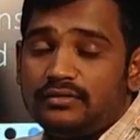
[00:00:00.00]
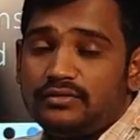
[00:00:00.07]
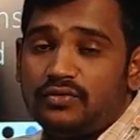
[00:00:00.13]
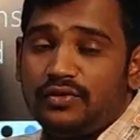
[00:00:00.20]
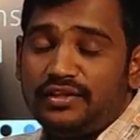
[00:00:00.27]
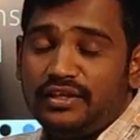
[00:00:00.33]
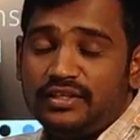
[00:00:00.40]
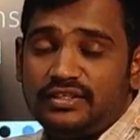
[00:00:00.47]

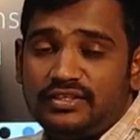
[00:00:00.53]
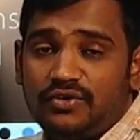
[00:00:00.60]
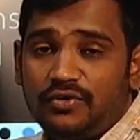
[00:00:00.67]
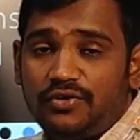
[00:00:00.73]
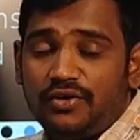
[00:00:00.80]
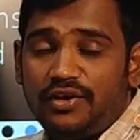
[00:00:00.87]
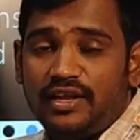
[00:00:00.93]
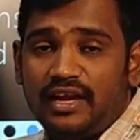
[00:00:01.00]
So in this
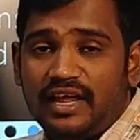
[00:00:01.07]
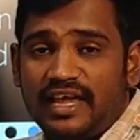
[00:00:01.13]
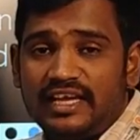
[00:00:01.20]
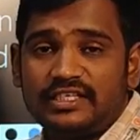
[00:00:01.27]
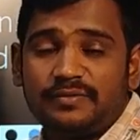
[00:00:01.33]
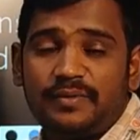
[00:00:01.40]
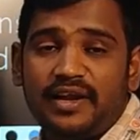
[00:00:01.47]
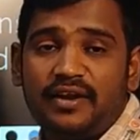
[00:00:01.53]
tutorial I
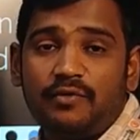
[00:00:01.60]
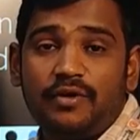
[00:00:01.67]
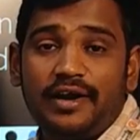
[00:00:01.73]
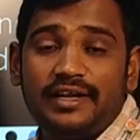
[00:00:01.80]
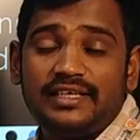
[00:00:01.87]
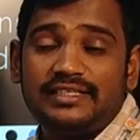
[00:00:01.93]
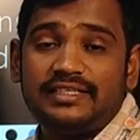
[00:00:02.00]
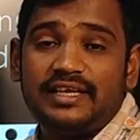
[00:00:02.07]
explained
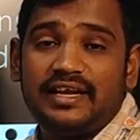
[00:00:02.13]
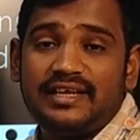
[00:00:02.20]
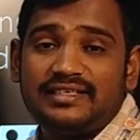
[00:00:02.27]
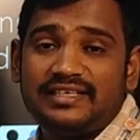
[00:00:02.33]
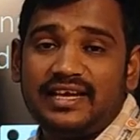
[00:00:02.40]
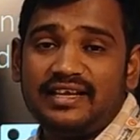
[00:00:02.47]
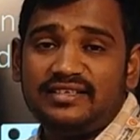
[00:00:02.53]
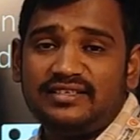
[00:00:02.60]
what is data
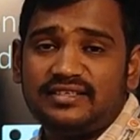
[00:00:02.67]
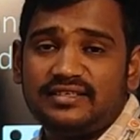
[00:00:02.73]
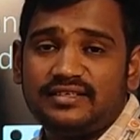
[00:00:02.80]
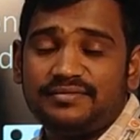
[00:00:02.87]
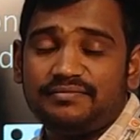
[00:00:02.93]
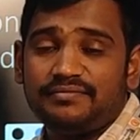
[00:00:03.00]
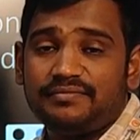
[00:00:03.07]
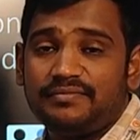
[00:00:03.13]

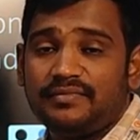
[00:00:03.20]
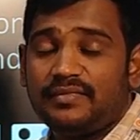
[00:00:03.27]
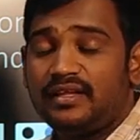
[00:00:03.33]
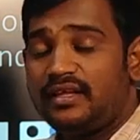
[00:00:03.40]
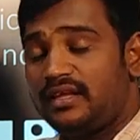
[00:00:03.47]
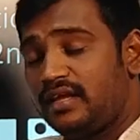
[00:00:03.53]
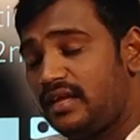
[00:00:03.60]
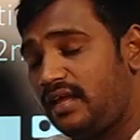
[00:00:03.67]
science
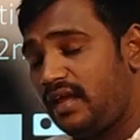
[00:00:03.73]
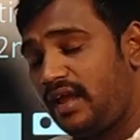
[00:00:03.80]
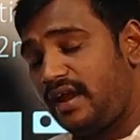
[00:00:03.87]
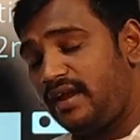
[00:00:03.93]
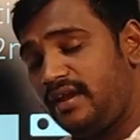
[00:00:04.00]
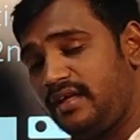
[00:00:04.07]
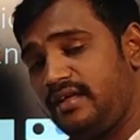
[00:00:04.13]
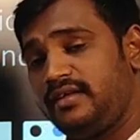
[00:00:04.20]

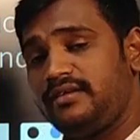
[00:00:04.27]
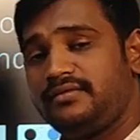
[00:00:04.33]
and